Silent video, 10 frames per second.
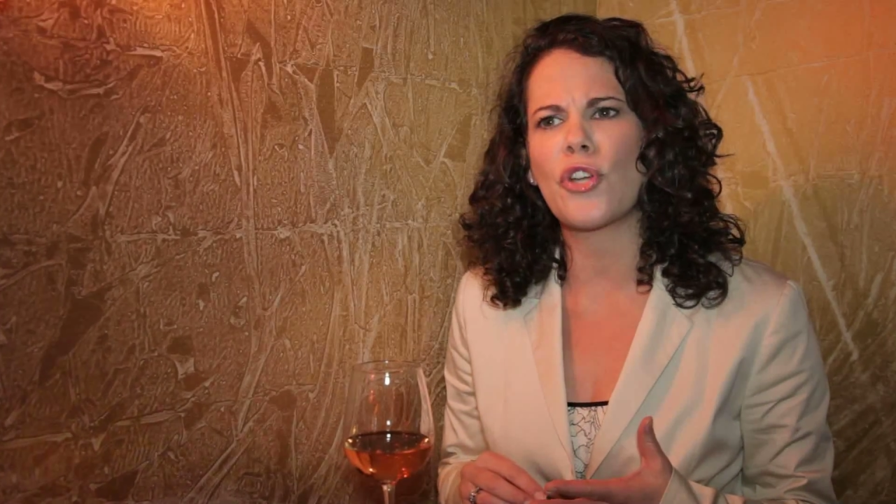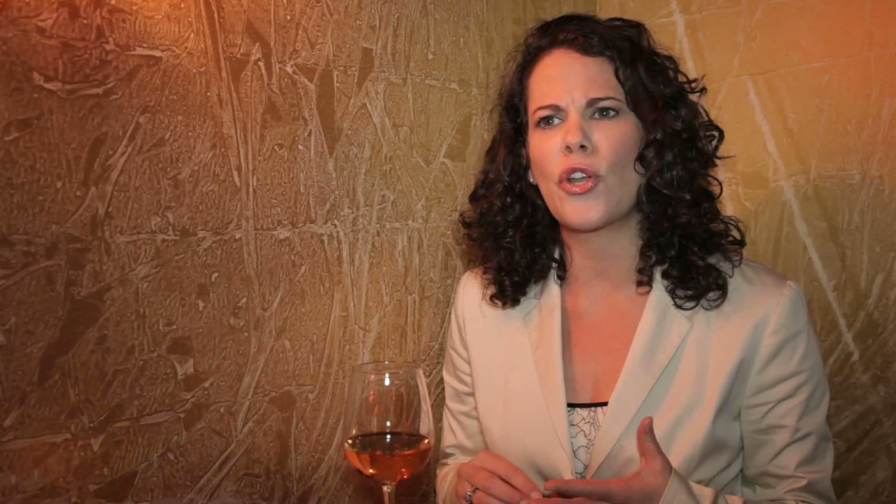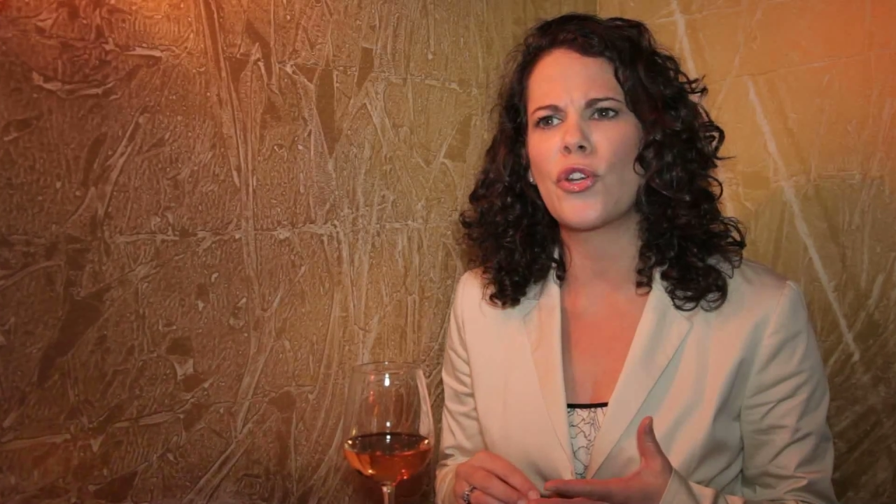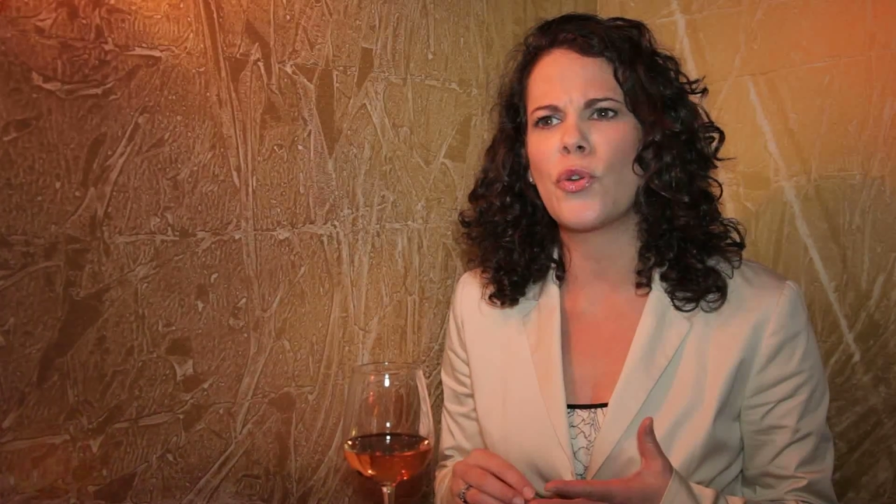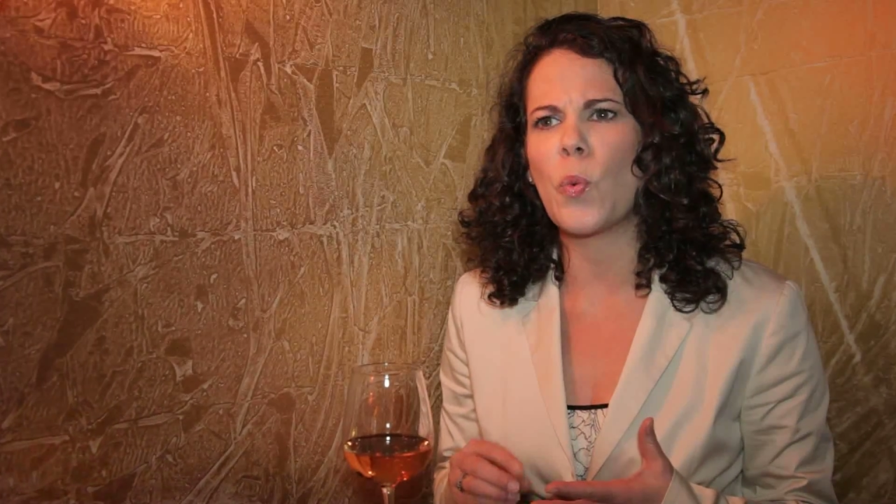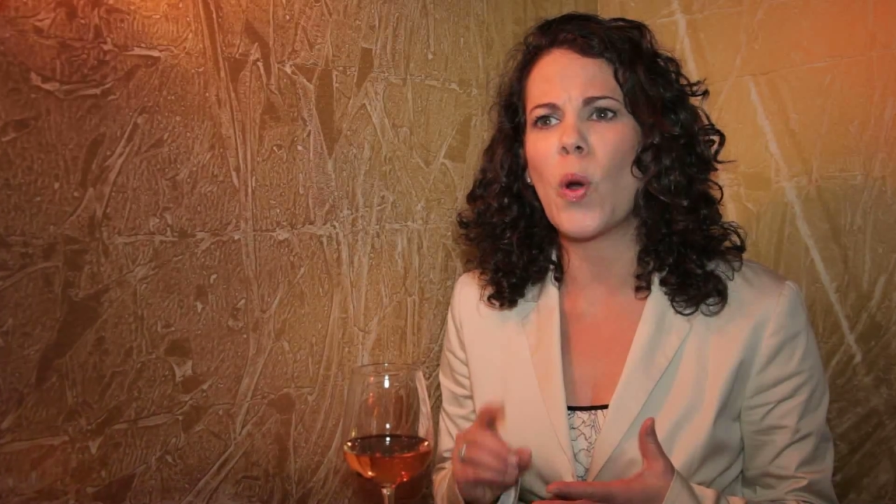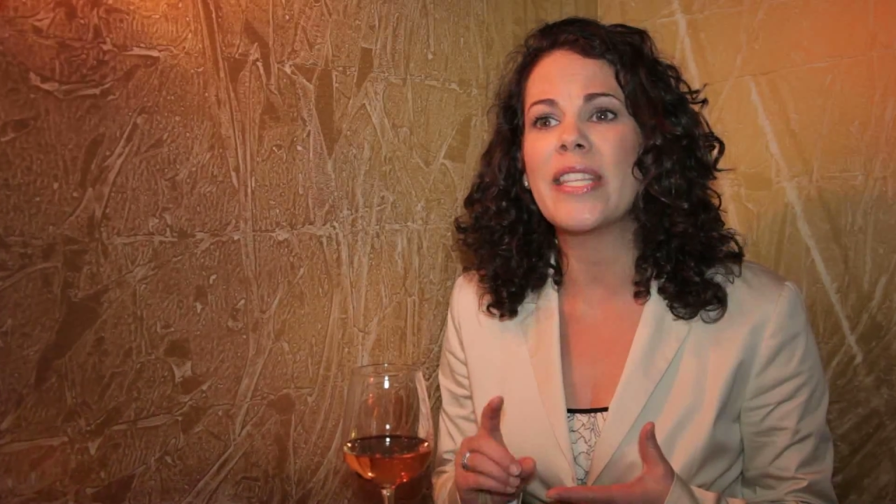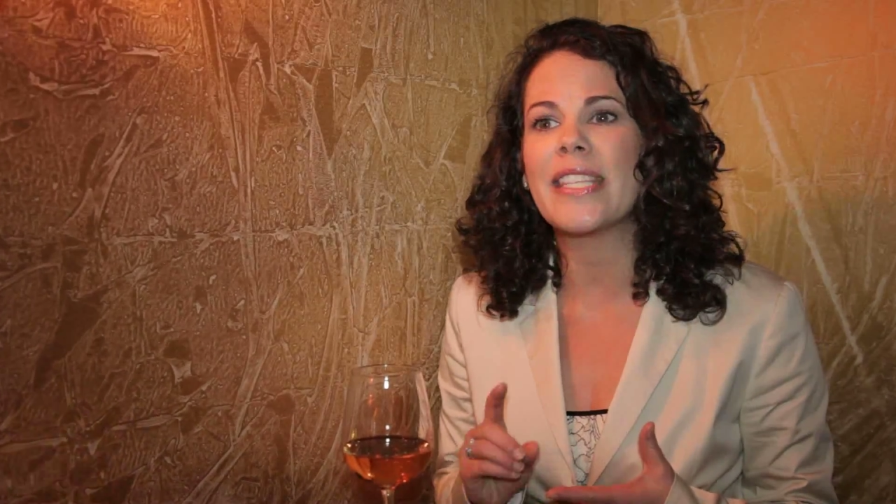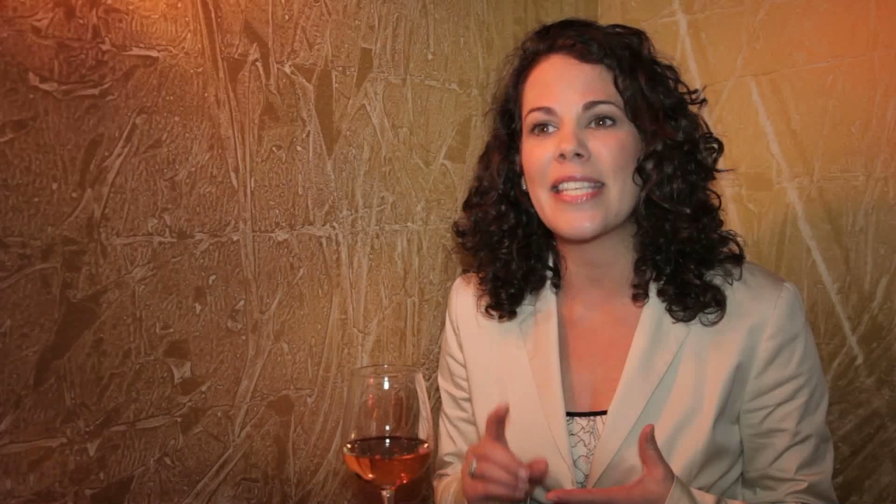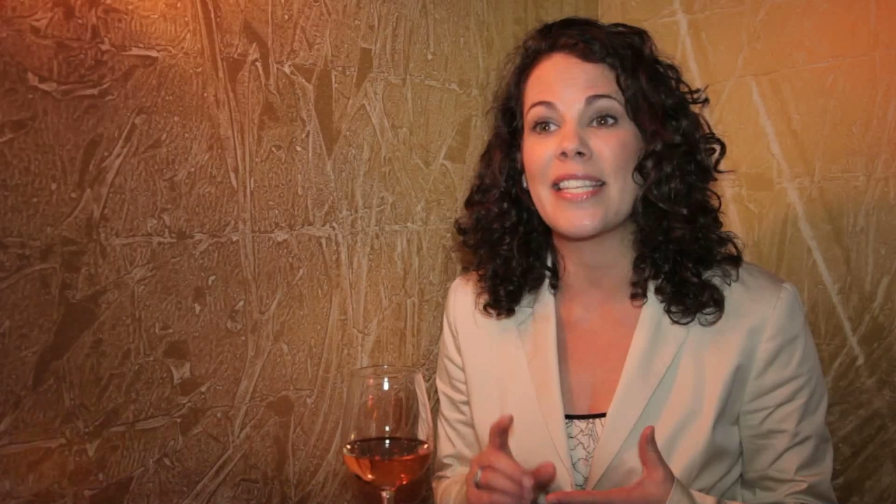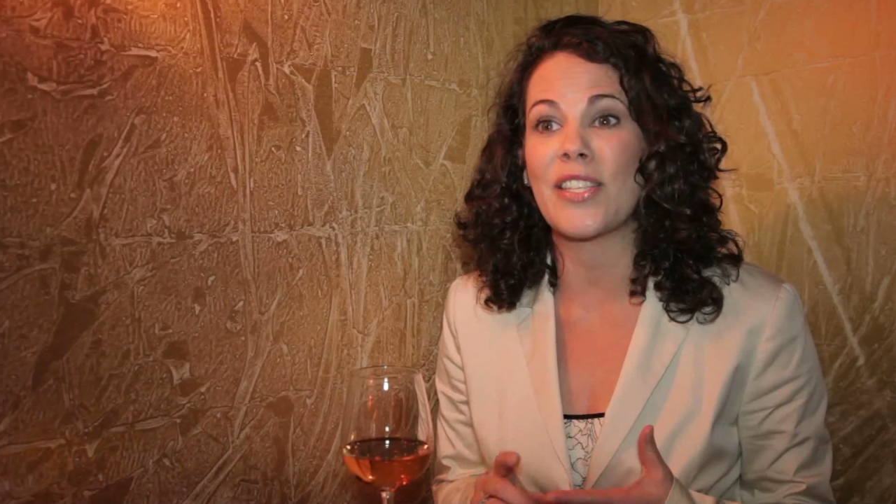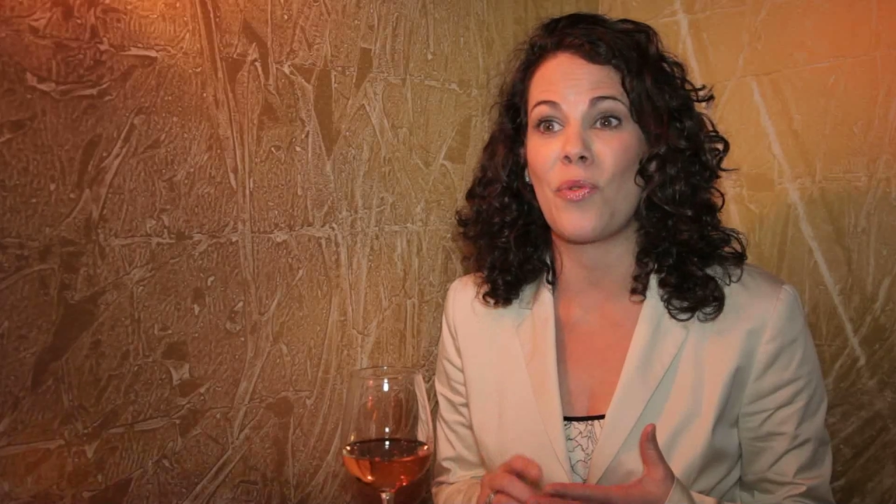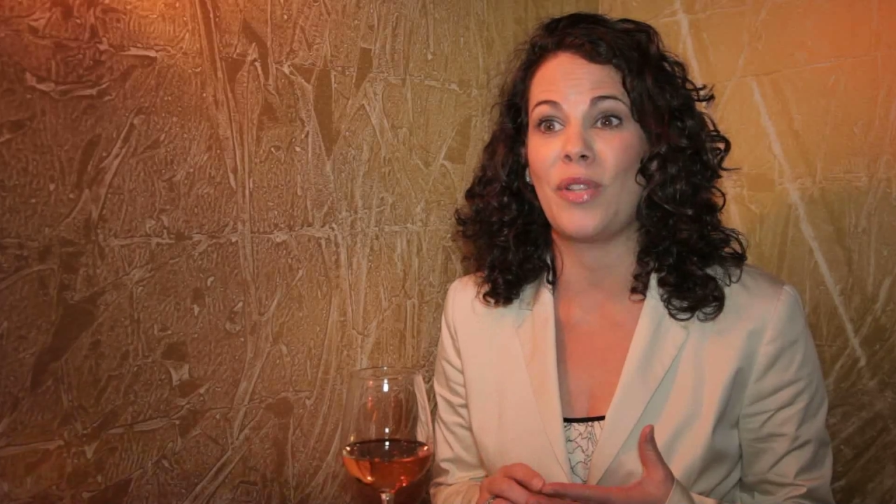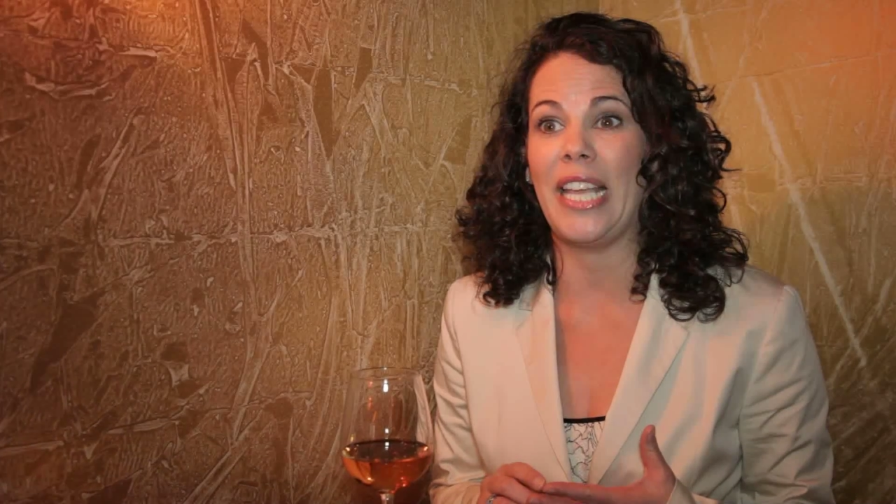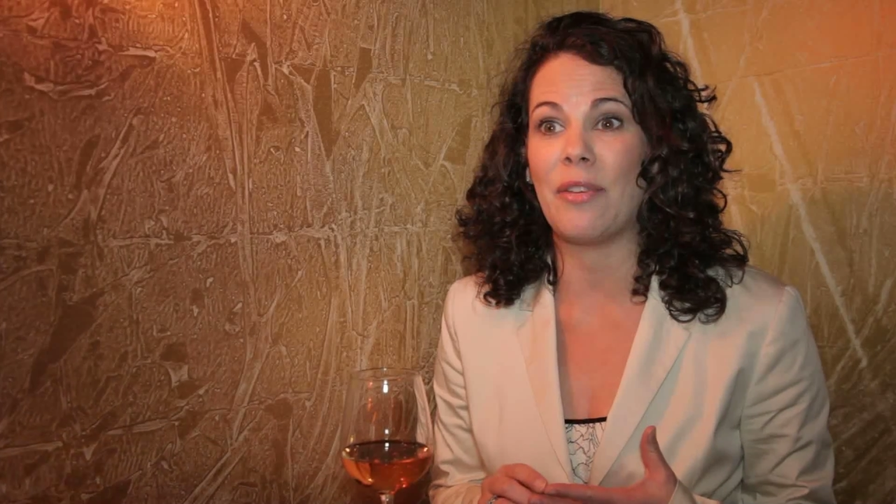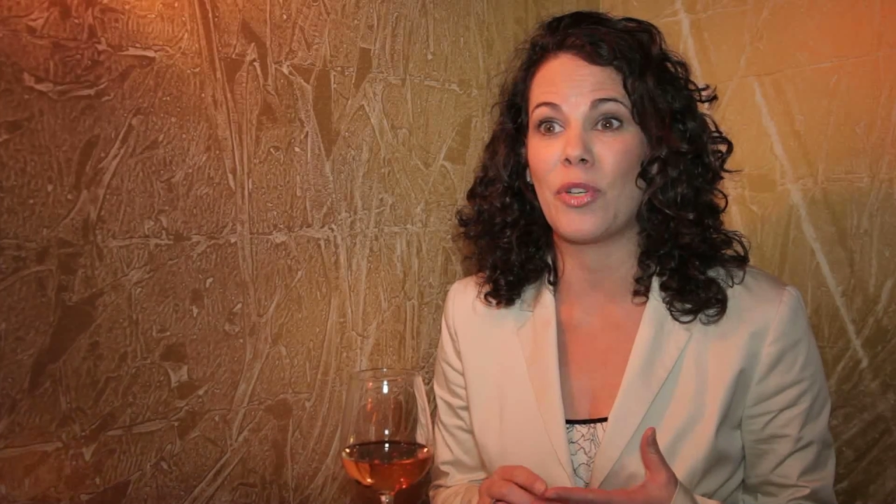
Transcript: on one sense only,